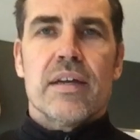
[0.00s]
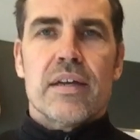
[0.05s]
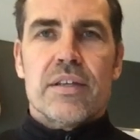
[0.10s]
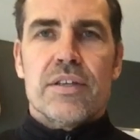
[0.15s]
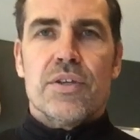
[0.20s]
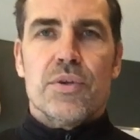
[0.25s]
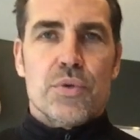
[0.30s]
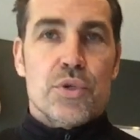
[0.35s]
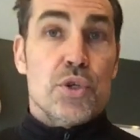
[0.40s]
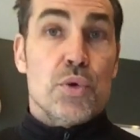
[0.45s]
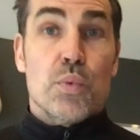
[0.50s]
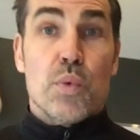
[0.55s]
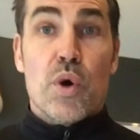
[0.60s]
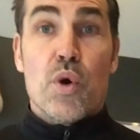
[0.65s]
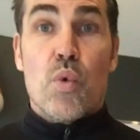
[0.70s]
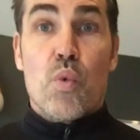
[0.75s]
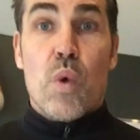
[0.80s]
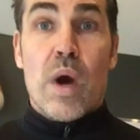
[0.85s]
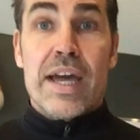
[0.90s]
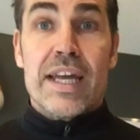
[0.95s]
You you
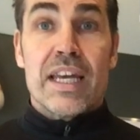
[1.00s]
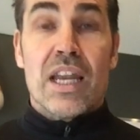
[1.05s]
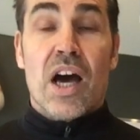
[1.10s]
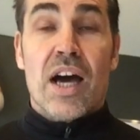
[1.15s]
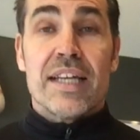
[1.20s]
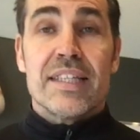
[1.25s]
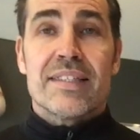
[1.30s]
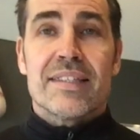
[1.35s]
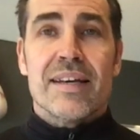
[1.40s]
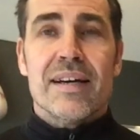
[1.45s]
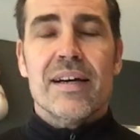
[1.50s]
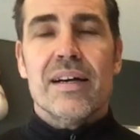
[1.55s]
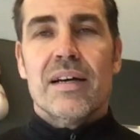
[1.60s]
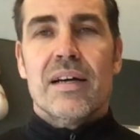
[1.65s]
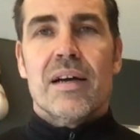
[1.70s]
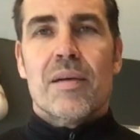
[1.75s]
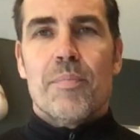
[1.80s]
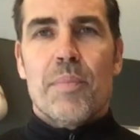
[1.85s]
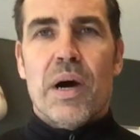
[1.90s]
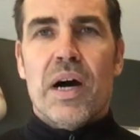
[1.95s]
will weigh lighter,
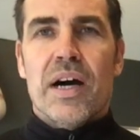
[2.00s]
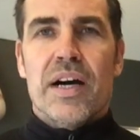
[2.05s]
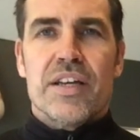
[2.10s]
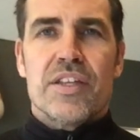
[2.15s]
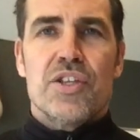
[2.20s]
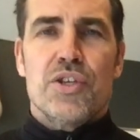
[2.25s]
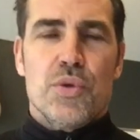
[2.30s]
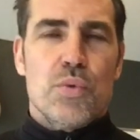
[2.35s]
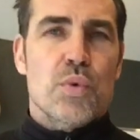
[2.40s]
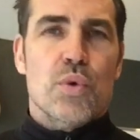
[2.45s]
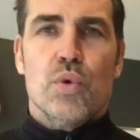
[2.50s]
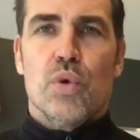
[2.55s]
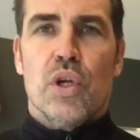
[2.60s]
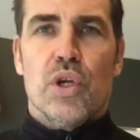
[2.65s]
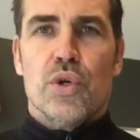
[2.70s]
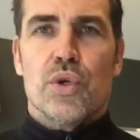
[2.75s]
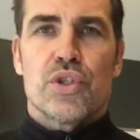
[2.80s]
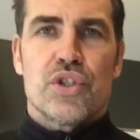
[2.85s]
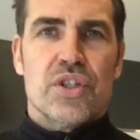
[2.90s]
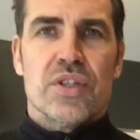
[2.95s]
but you will
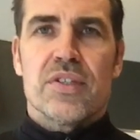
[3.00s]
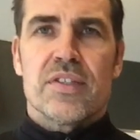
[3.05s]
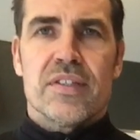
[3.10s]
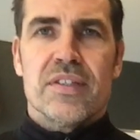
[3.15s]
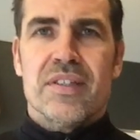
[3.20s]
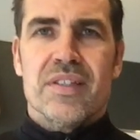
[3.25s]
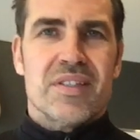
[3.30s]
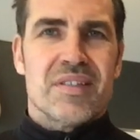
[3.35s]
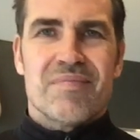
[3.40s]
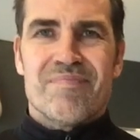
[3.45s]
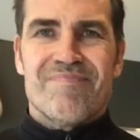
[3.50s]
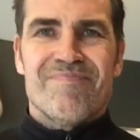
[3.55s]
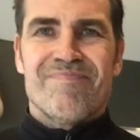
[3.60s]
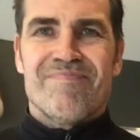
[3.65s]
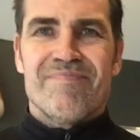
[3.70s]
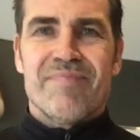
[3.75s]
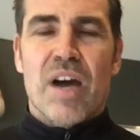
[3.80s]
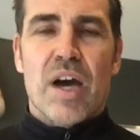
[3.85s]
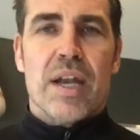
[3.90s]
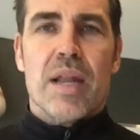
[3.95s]
look just as
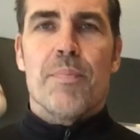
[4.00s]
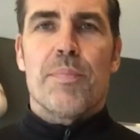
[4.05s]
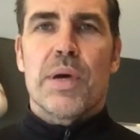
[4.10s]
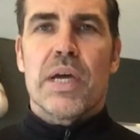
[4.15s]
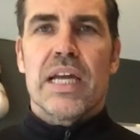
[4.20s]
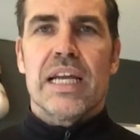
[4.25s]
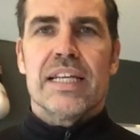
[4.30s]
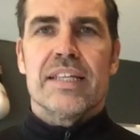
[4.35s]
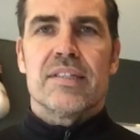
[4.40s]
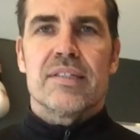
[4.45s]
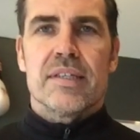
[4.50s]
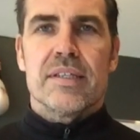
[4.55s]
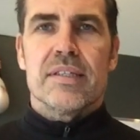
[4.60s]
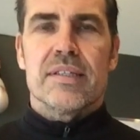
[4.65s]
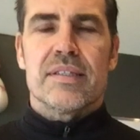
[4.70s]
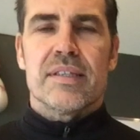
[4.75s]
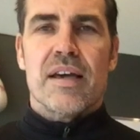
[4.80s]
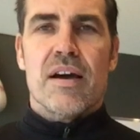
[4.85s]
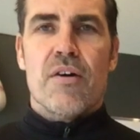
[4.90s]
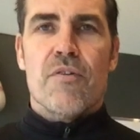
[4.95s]
unappealing to
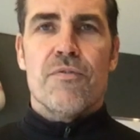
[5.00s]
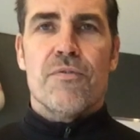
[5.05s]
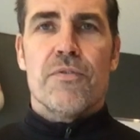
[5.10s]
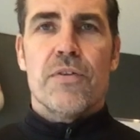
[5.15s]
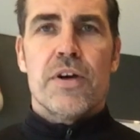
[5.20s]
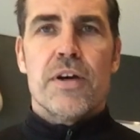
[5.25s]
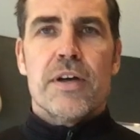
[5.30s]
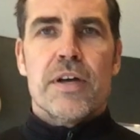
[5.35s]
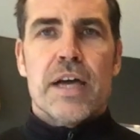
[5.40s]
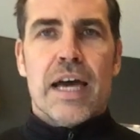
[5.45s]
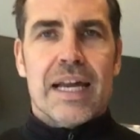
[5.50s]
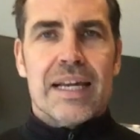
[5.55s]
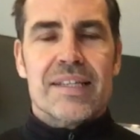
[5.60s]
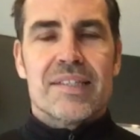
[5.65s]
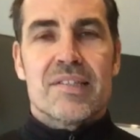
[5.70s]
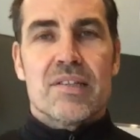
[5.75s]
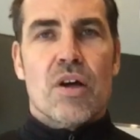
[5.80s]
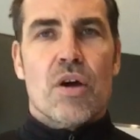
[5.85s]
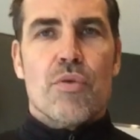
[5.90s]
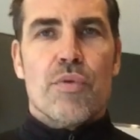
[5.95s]
yourself, and
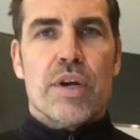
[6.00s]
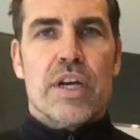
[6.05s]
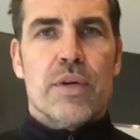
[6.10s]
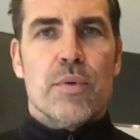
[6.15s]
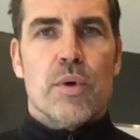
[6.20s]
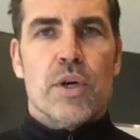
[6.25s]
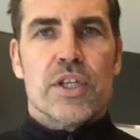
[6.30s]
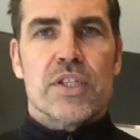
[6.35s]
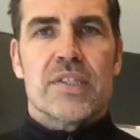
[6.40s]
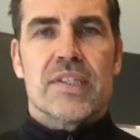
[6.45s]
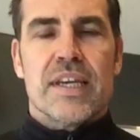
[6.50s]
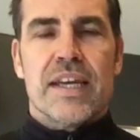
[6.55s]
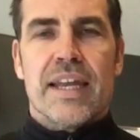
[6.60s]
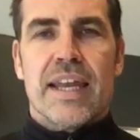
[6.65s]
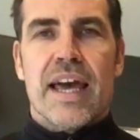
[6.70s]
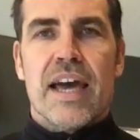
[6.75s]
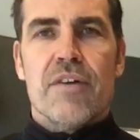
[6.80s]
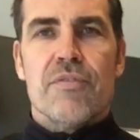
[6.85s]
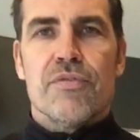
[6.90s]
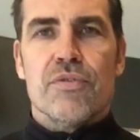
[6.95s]
it's not really what you're setting
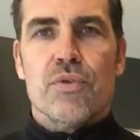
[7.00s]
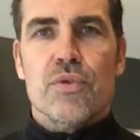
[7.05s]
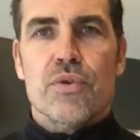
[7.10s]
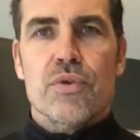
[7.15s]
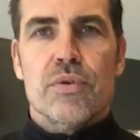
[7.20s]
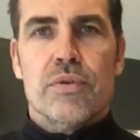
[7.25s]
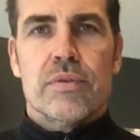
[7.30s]
out for.